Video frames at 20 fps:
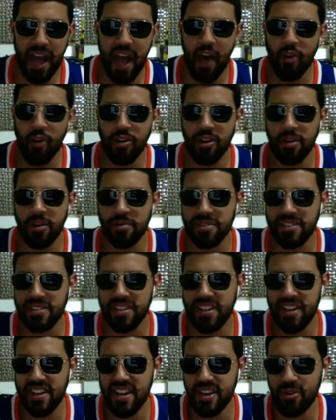out comes
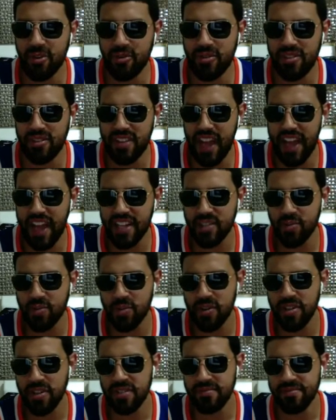Tenille
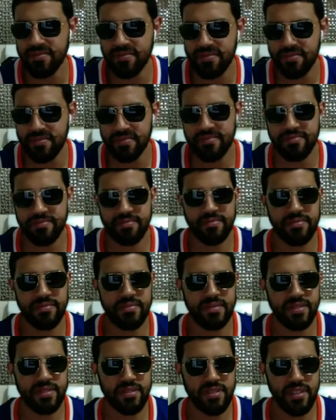Dashwood.
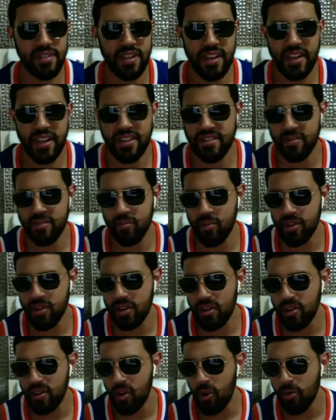Hits him with
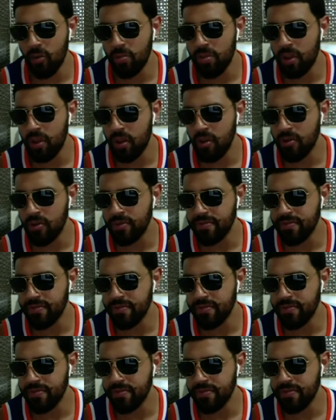a low blow.